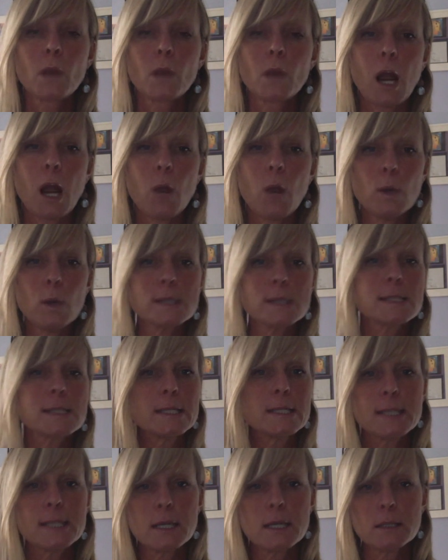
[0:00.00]
I wasn't
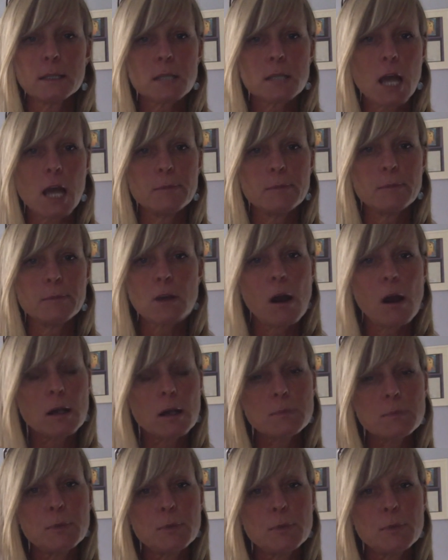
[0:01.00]
going to take the time to talk
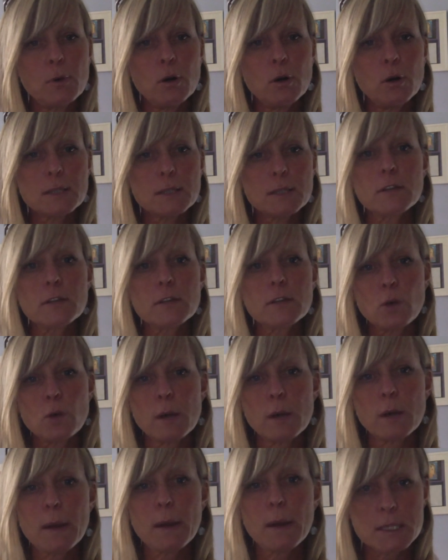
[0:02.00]
to people until they joined
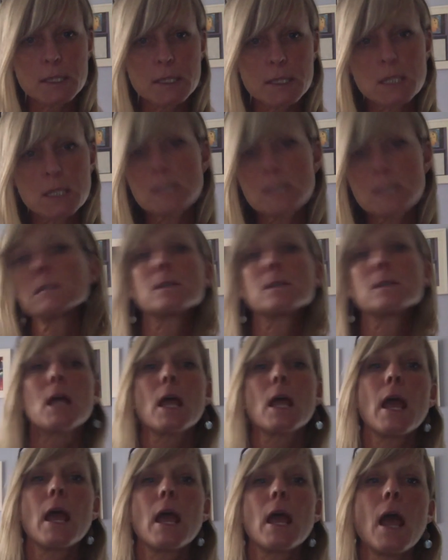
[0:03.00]
my business.
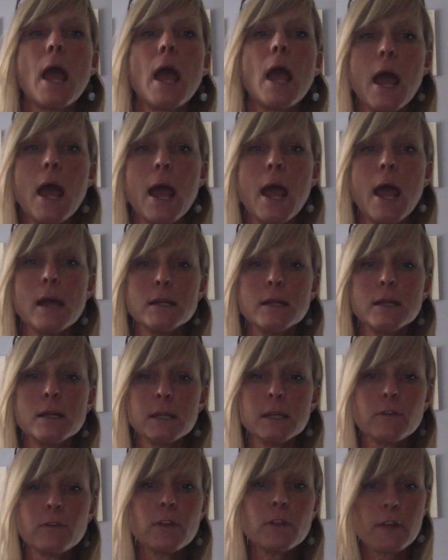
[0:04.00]
And
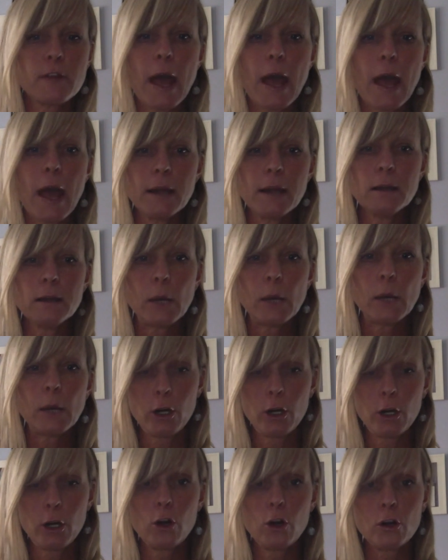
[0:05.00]
even then, I
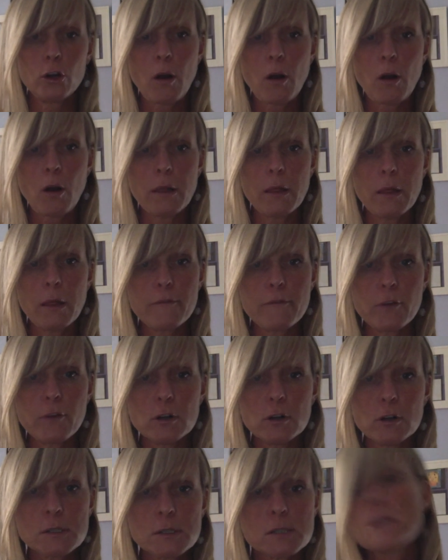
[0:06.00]
wanted her to call them
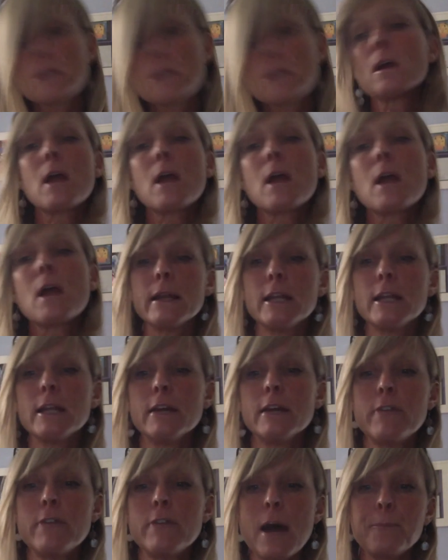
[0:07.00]
first and give
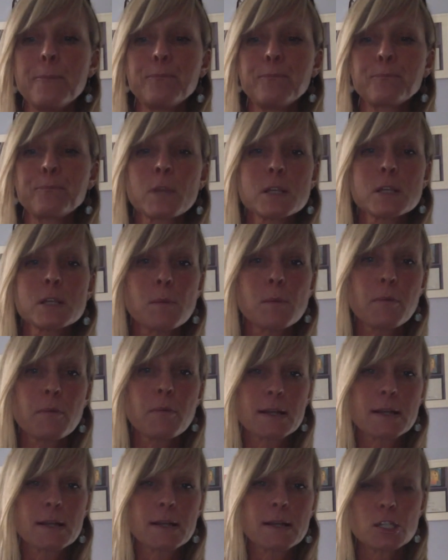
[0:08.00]
them some
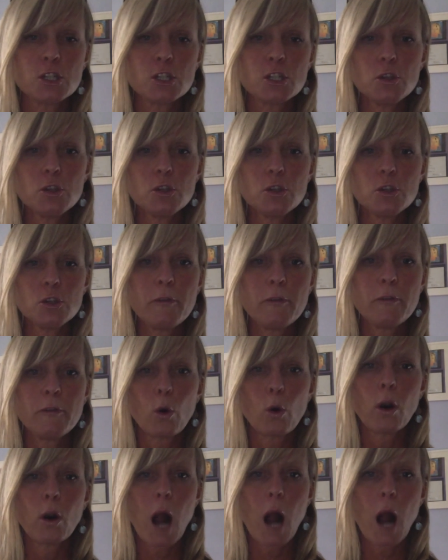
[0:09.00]
things to do
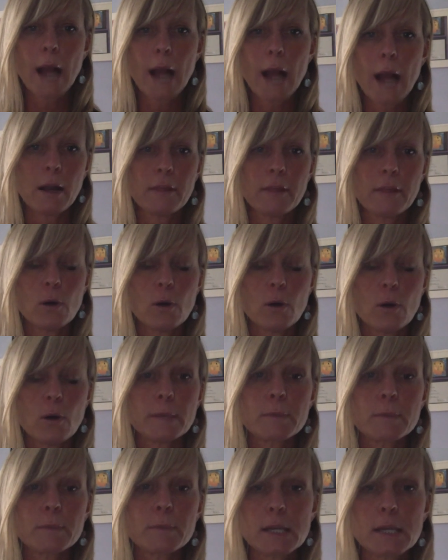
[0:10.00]
before I got on the phone with them.
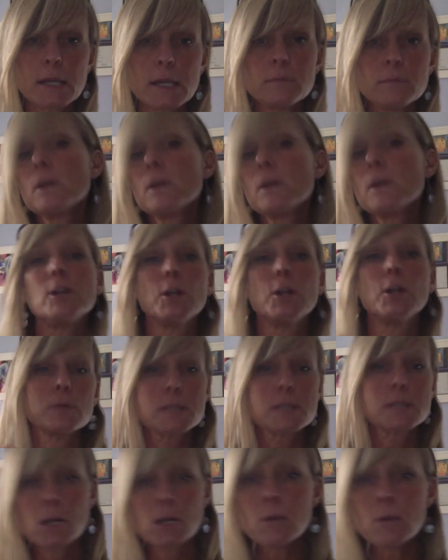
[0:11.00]
Because
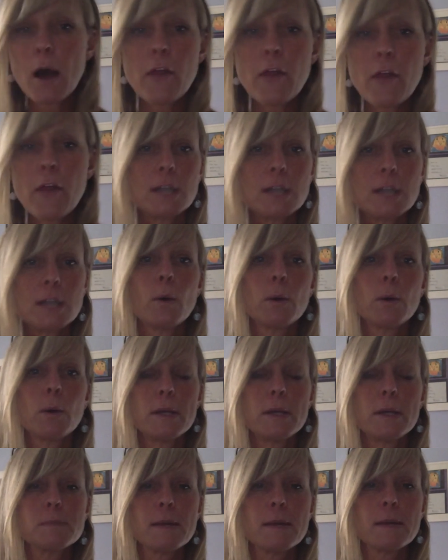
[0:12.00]
single mother, I don't want to
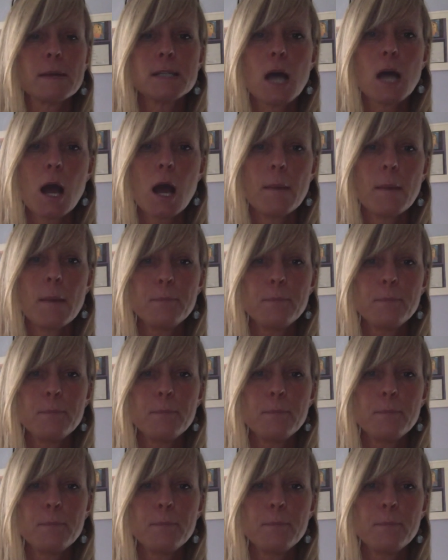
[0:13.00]
waste my time